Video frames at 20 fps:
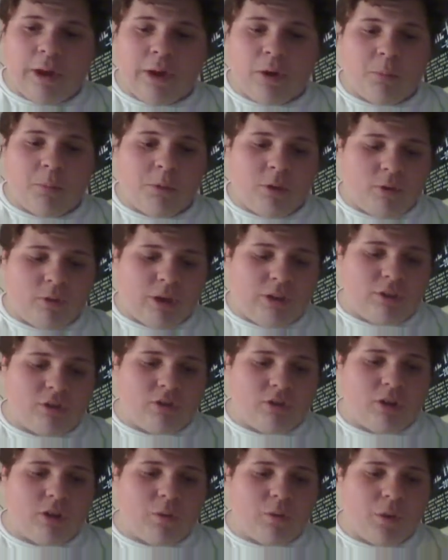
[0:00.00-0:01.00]
open
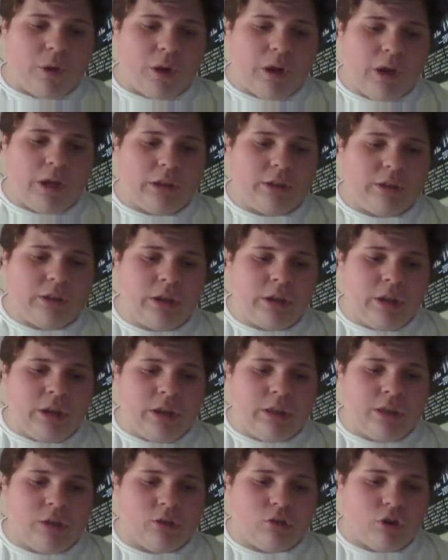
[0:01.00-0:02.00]
races here on
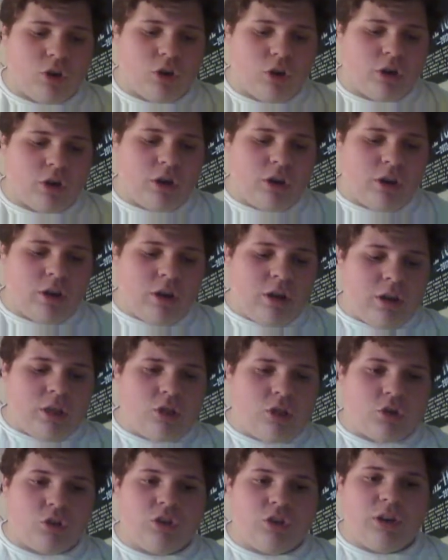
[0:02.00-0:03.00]
this card.
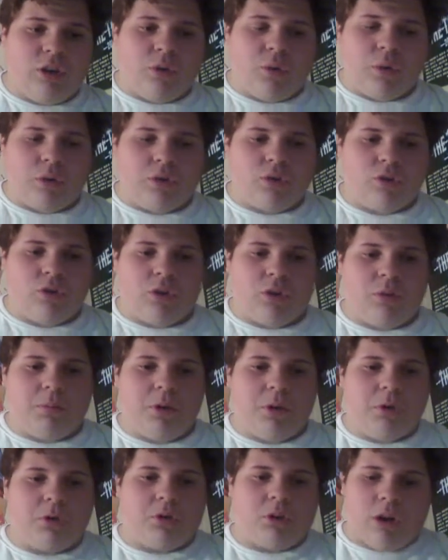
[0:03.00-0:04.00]
13 horses going
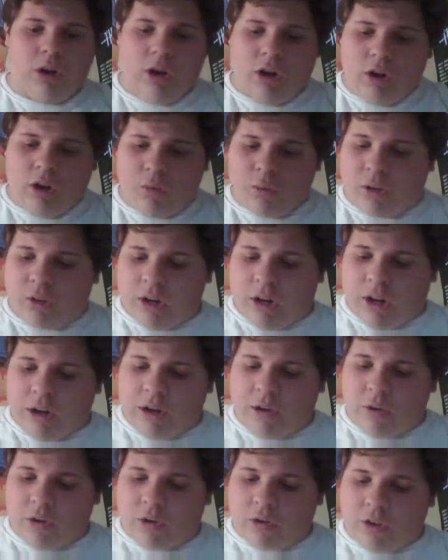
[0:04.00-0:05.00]
post, and I'm going to go with the 9
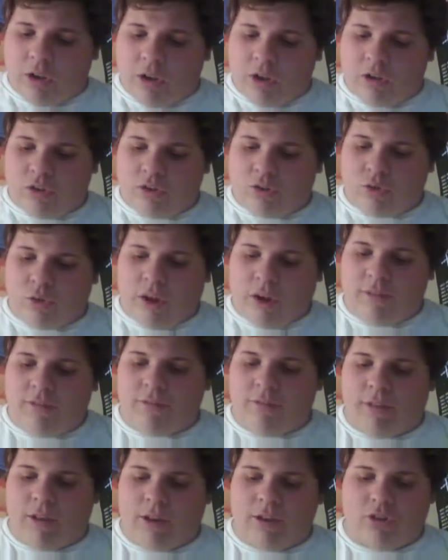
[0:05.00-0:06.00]
horse Strive
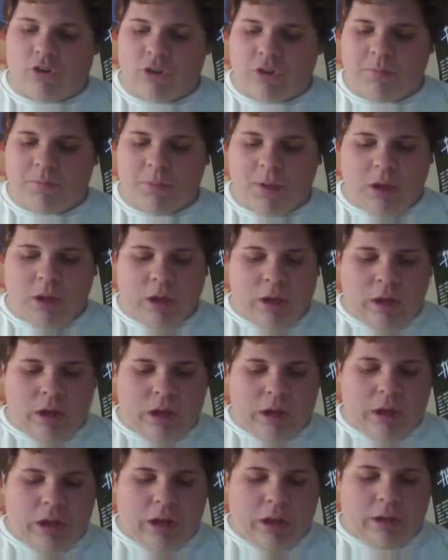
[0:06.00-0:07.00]
Avenger.
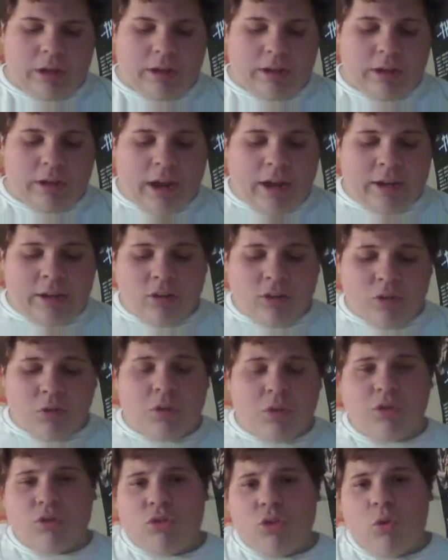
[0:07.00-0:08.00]
9-2.
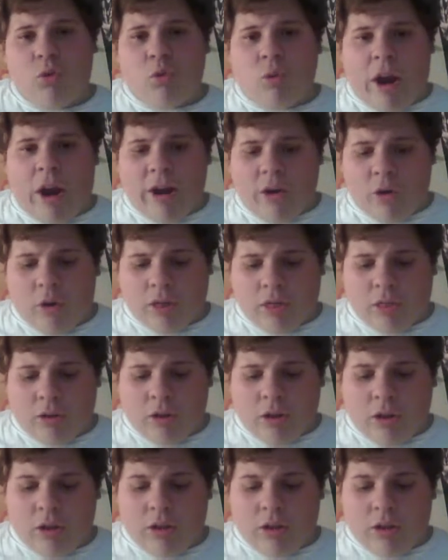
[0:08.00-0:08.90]
There's no rider at